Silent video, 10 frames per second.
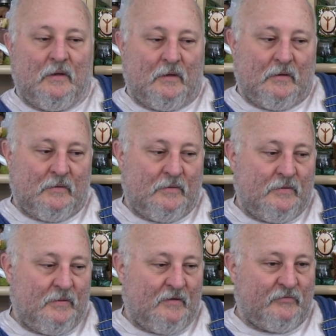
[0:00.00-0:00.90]
Uh,
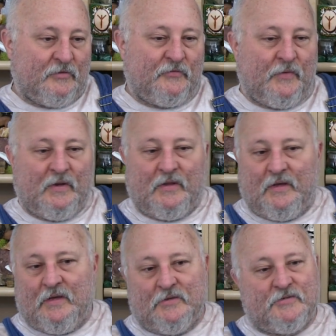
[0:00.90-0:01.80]
I've looked for
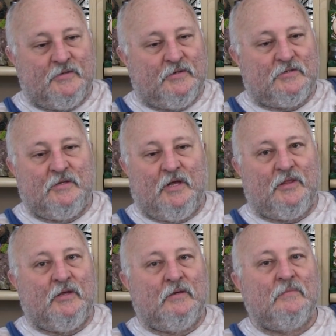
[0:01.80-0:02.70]
anything else, and there's
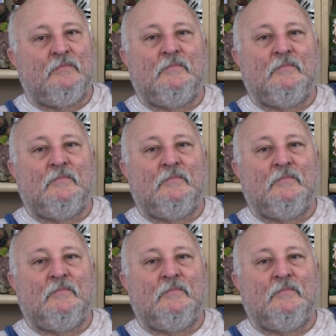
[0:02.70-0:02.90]
nothing.